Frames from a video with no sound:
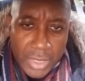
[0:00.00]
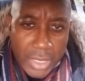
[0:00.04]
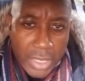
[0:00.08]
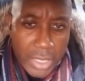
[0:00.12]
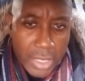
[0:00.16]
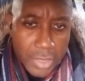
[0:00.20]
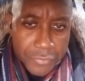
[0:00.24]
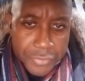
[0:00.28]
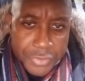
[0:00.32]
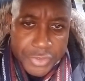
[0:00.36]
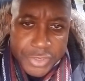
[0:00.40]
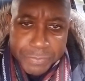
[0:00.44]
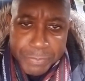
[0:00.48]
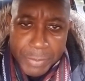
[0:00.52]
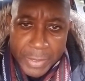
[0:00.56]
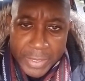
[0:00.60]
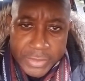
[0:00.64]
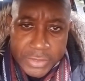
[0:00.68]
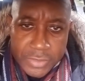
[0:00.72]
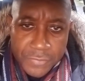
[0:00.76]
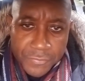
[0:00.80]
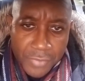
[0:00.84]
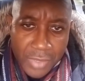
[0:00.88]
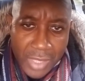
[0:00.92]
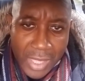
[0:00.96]

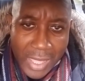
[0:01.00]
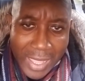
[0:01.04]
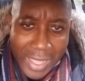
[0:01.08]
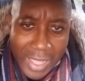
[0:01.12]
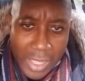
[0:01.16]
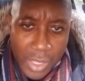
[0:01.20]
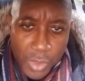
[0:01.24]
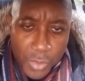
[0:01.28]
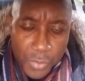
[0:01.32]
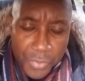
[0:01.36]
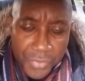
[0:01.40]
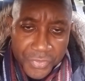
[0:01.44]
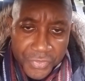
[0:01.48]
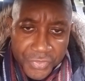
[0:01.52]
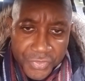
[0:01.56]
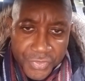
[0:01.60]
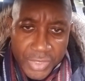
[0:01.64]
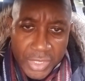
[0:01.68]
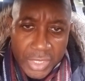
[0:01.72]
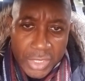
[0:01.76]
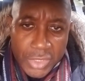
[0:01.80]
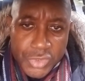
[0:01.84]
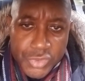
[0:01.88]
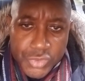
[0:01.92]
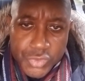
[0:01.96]
Irrespective of how
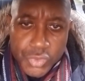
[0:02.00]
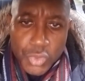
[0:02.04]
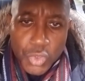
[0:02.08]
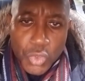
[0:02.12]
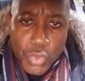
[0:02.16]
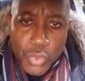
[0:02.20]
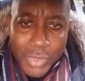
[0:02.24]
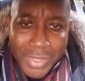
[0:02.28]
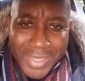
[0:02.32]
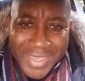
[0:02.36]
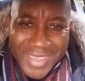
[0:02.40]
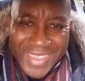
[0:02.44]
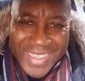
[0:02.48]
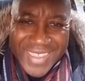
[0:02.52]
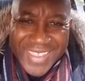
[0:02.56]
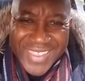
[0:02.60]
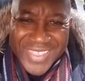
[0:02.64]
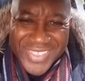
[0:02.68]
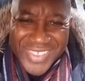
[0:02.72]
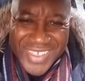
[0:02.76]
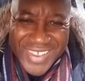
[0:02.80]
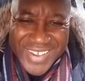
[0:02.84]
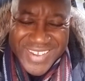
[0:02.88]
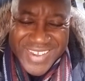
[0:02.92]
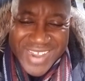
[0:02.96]
things look
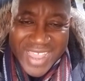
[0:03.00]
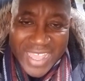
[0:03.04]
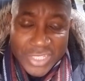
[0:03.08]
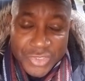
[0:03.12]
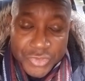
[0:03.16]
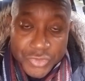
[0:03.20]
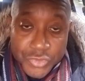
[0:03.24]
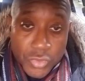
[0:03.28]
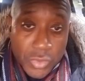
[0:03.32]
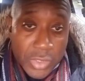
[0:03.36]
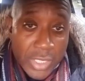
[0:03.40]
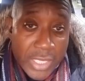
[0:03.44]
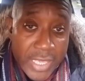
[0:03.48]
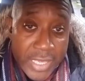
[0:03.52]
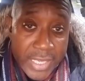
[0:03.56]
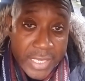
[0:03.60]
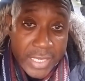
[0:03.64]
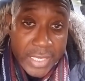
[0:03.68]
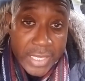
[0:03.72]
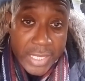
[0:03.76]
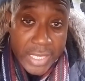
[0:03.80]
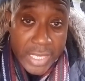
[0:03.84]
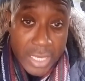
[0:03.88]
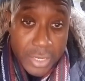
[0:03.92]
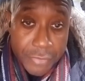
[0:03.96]
in the natural,
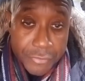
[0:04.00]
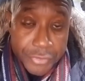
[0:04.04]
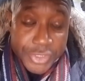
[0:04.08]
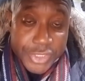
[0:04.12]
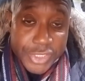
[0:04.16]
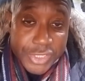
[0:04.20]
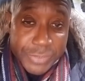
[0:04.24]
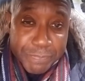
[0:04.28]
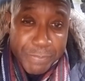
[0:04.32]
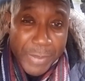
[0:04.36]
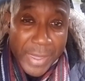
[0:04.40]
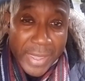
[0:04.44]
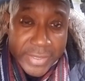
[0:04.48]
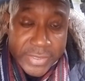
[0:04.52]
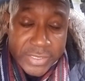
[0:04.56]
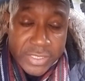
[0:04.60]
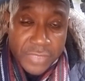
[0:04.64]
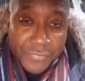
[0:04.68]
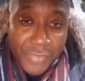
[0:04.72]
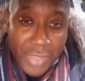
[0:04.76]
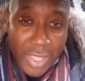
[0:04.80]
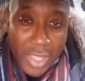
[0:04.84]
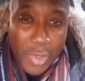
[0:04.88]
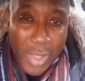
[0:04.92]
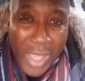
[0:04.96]

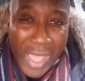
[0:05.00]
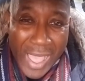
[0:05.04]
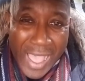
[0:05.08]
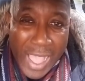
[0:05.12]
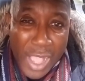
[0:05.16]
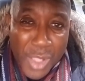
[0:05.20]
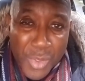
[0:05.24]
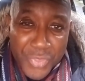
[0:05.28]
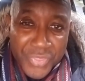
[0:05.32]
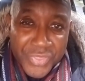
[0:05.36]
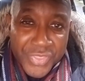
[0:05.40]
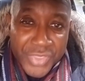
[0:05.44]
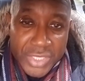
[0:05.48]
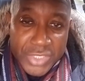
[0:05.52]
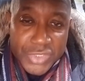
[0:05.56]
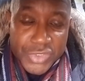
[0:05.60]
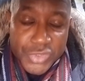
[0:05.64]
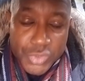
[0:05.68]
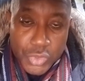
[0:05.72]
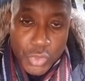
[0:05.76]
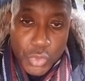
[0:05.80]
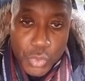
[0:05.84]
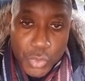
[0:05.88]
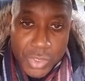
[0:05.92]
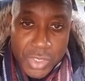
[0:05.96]
irrespective of how
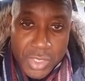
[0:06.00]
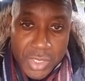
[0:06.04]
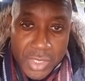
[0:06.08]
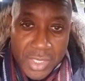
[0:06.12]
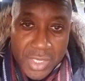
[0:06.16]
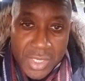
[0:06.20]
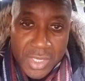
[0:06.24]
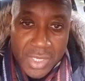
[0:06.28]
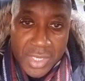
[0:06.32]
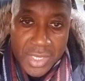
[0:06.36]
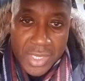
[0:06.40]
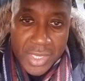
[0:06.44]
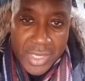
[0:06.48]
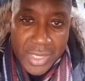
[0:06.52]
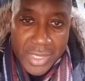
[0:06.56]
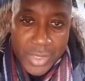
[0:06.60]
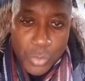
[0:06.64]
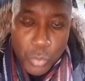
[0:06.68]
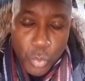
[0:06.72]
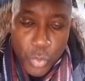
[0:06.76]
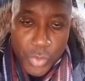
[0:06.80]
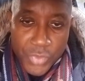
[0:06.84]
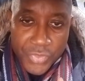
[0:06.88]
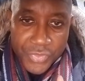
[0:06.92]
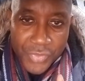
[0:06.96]
things look
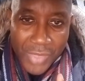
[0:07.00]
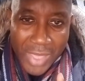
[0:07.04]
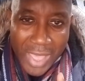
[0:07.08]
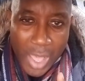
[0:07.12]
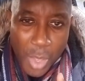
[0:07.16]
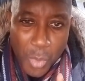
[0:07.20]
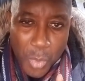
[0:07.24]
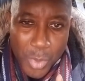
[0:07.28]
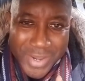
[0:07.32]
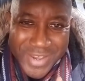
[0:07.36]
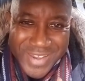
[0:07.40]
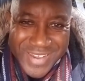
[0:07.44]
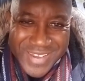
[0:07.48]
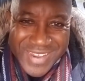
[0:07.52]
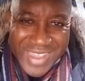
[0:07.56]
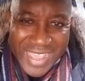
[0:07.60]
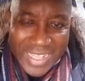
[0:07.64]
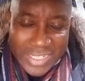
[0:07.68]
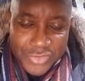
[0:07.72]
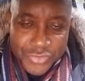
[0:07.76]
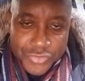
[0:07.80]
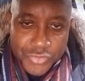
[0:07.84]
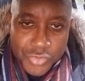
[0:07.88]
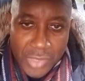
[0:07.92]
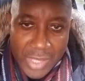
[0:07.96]
with our
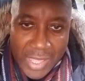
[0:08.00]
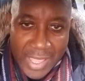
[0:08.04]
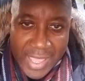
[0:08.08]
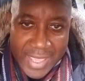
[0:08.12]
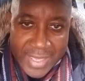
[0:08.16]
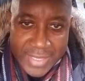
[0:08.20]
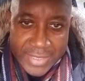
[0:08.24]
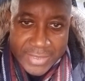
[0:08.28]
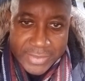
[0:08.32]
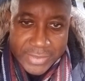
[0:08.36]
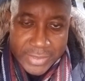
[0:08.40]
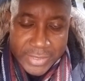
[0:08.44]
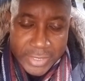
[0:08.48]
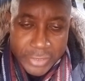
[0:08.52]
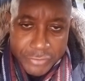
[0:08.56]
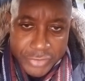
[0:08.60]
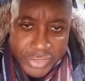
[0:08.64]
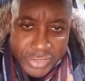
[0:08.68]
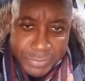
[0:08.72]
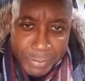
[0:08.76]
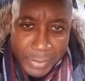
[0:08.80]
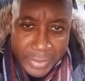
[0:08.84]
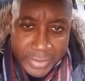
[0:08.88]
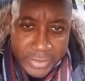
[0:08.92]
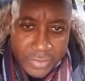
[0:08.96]
natural eyes,
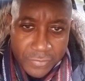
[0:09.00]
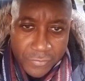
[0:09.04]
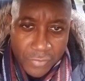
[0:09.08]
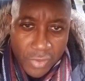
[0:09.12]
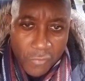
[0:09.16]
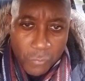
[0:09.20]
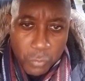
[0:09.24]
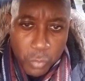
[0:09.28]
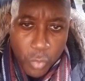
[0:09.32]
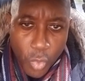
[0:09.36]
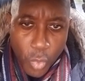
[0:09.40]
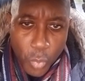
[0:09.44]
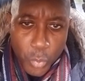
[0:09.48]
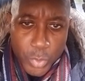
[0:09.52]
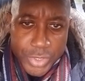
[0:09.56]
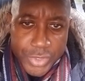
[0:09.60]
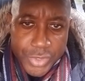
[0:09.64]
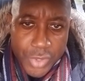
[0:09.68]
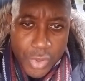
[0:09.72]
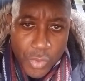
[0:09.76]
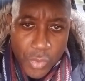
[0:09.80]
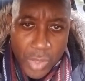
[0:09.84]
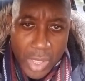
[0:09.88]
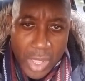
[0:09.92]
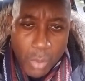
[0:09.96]
irrespective of what we
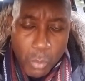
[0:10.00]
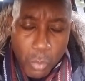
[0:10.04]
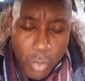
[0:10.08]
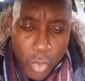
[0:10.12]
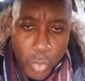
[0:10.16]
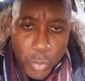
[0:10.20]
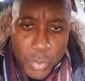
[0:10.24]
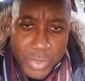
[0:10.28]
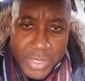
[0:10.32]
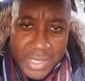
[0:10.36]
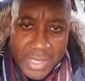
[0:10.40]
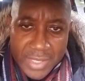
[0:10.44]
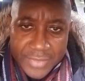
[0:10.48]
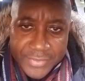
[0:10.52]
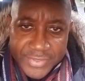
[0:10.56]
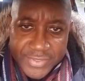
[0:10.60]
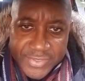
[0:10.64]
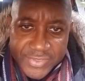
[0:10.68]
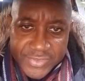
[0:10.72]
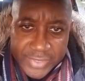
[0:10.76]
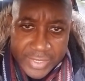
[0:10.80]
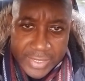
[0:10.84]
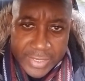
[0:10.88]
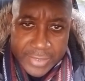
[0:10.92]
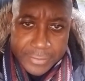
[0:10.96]
know and what we
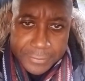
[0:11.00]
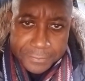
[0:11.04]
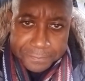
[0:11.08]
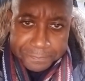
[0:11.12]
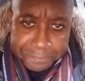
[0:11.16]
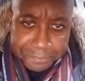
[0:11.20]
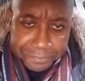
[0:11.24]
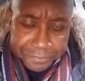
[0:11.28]
understand.